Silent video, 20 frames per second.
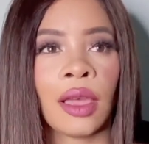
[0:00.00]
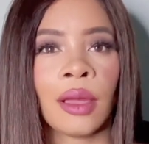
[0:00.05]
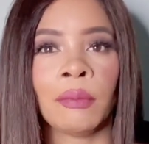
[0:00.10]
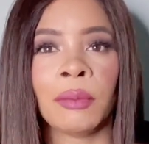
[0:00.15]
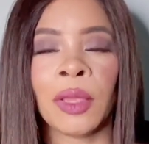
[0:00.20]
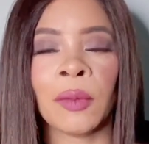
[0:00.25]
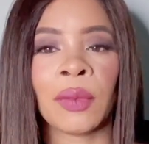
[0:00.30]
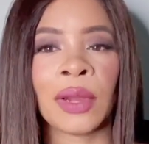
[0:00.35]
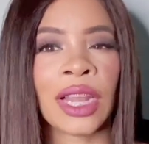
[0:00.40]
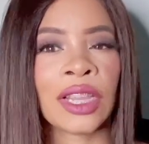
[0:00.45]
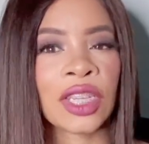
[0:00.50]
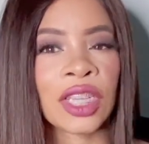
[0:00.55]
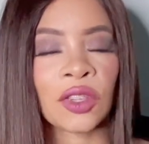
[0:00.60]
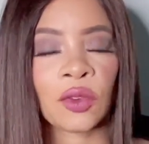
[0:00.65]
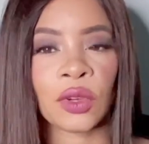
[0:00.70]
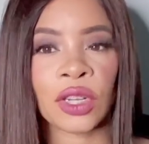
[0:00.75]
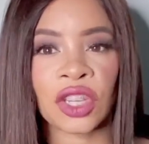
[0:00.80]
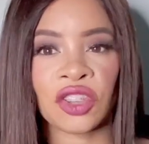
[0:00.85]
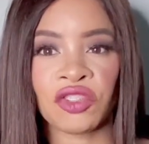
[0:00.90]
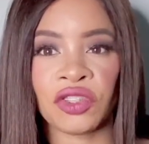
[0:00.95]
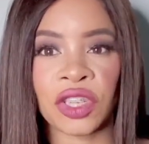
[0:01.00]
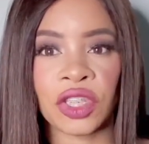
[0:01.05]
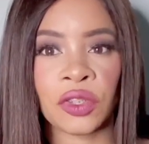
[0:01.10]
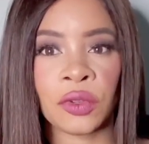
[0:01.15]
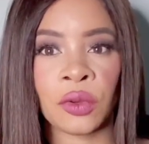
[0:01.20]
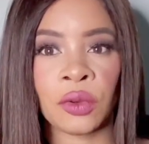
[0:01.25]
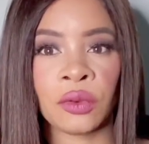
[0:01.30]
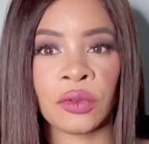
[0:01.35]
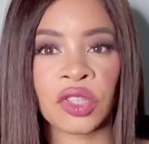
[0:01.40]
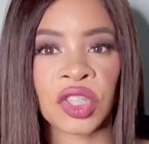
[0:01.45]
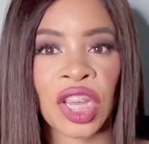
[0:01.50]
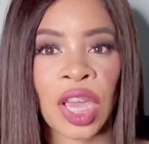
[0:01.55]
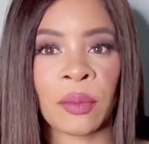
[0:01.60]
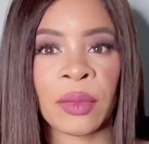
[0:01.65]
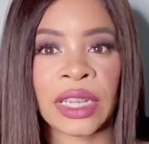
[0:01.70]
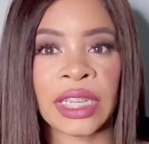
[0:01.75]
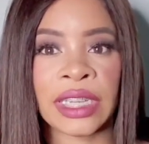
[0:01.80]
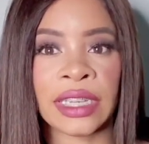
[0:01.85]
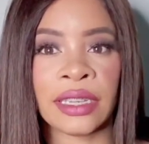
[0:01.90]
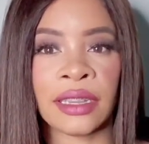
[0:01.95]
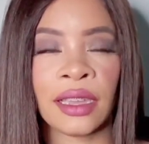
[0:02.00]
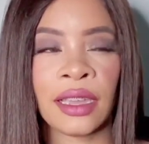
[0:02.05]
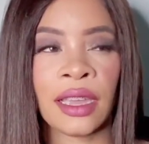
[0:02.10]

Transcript: People are just going to treat you shabbily.